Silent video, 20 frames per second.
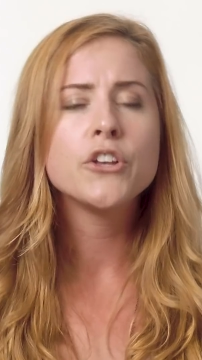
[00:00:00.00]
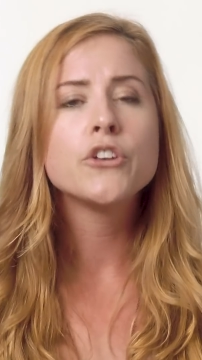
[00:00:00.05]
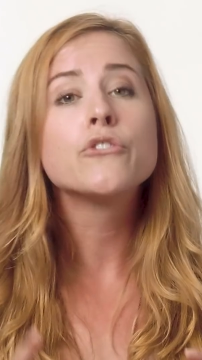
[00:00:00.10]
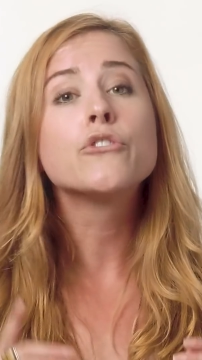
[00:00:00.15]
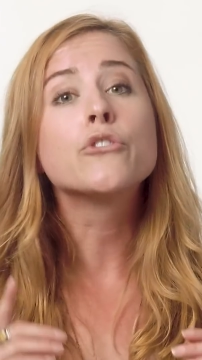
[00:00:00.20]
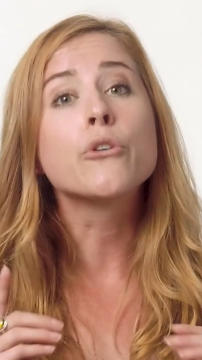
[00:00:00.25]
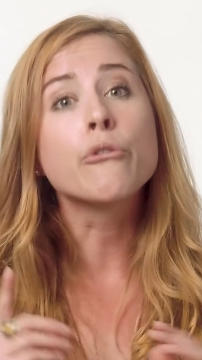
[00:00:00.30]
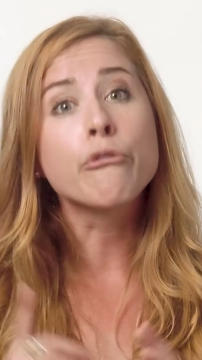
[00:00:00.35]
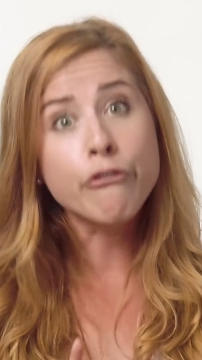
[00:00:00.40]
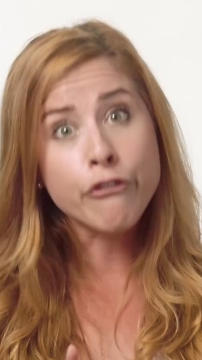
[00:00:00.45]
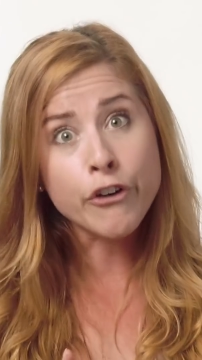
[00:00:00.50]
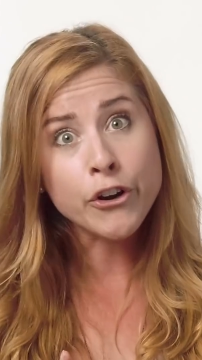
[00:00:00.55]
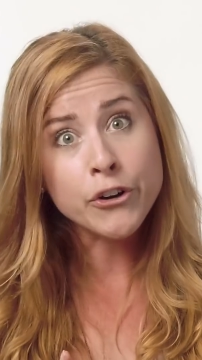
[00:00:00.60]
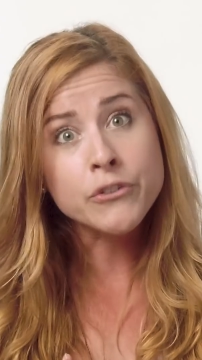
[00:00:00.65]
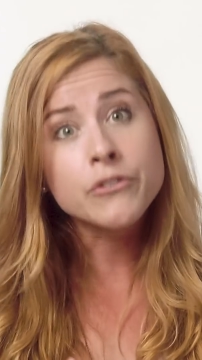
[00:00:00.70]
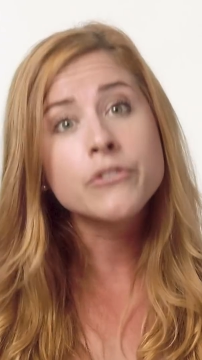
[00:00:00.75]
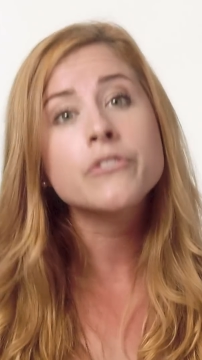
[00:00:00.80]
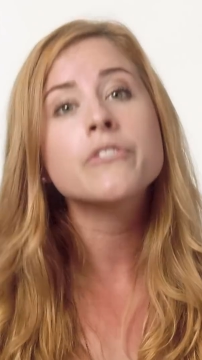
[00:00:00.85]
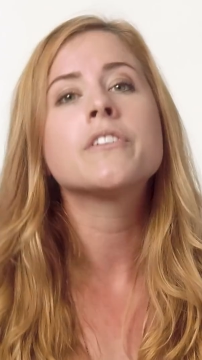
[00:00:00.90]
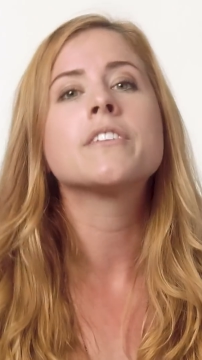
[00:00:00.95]
So
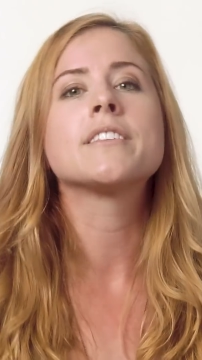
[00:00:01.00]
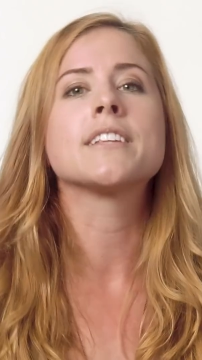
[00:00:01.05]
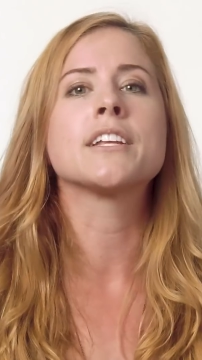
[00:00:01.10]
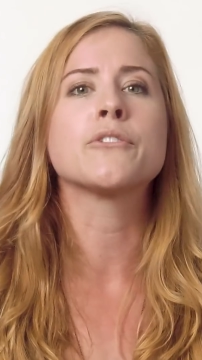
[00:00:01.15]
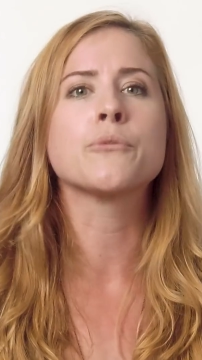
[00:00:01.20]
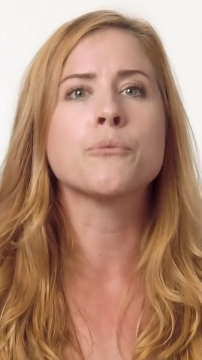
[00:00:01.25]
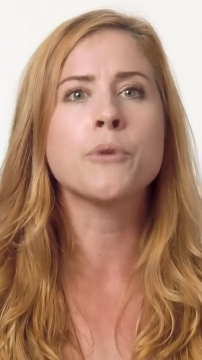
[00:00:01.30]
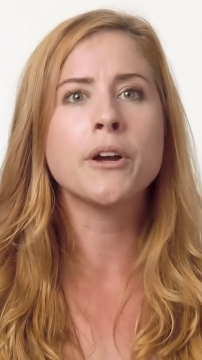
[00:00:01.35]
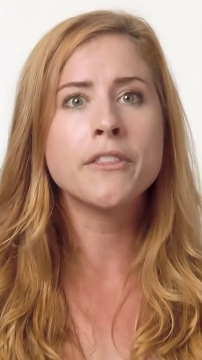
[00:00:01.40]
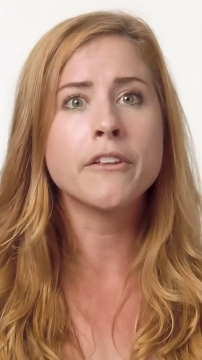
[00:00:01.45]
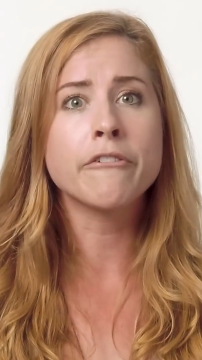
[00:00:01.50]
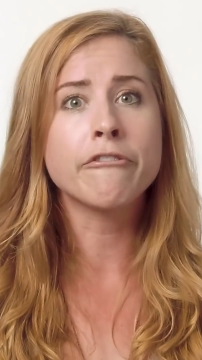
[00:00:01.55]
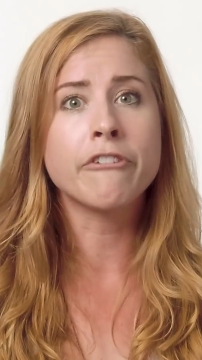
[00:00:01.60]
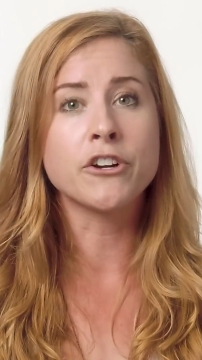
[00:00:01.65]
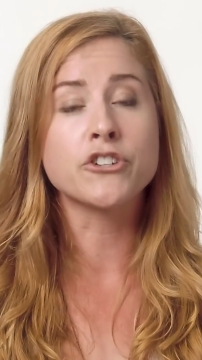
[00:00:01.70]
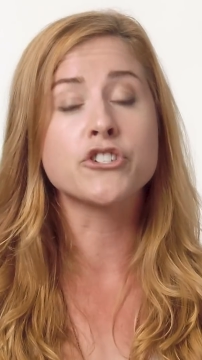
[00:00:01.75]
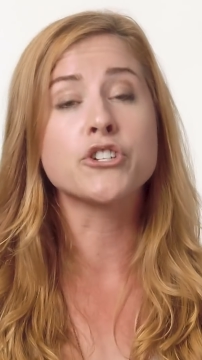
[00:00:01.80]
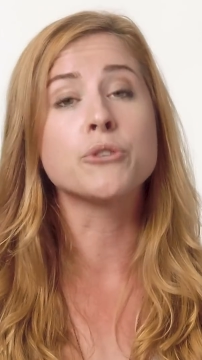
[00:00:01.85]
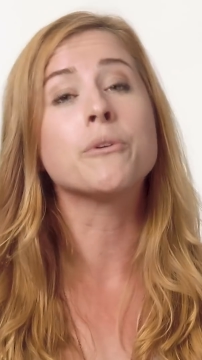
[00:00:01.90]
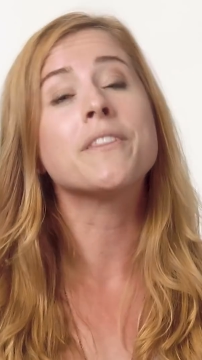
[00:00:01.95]
first, let's run the
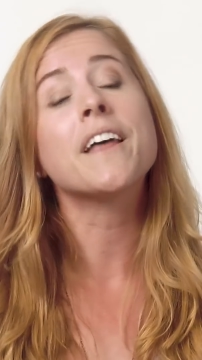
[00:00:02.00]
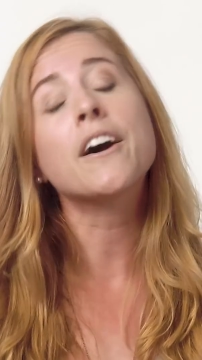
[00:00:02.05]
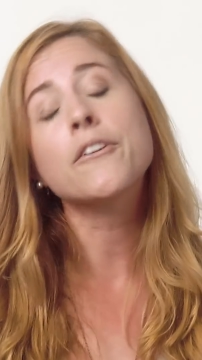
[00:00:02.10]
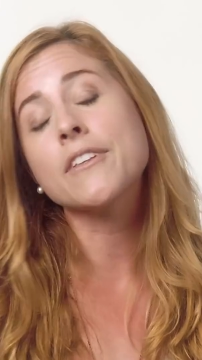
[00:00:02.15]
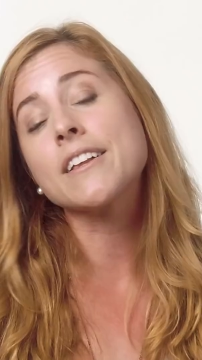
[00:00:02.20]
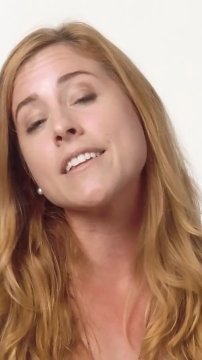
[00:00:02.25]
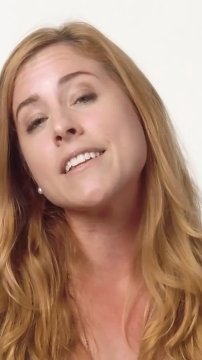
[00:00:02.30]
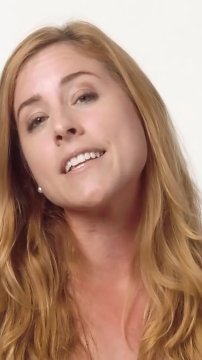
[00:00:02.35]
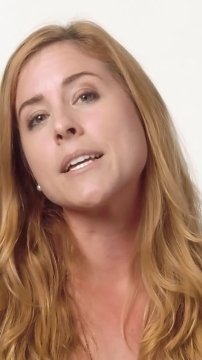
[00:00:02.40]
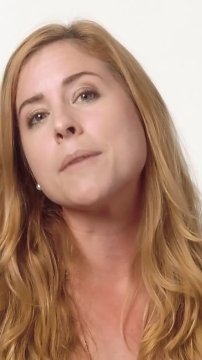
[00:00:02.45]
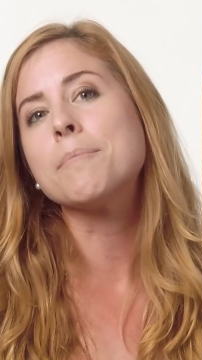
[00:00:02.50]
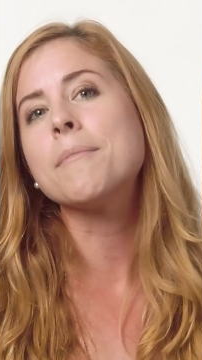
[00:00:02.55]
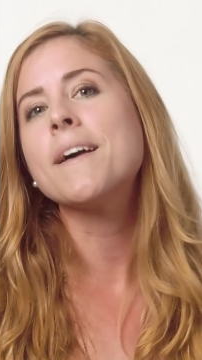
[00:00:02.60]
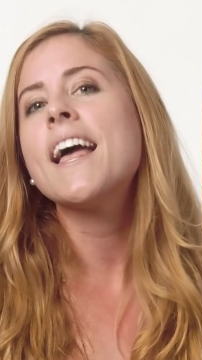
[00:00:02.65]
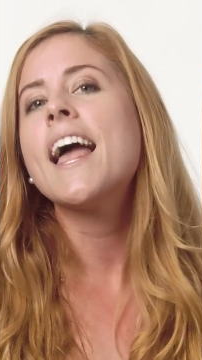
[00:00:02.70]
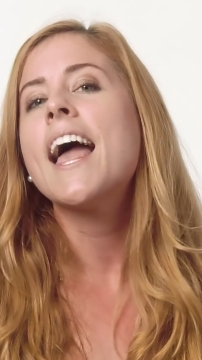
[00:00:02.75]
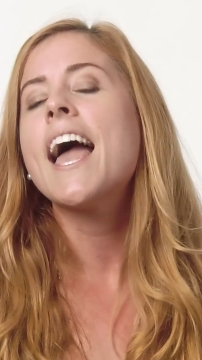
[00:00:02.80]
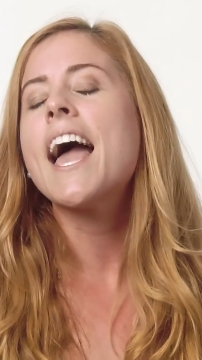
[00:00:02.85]
function without the claim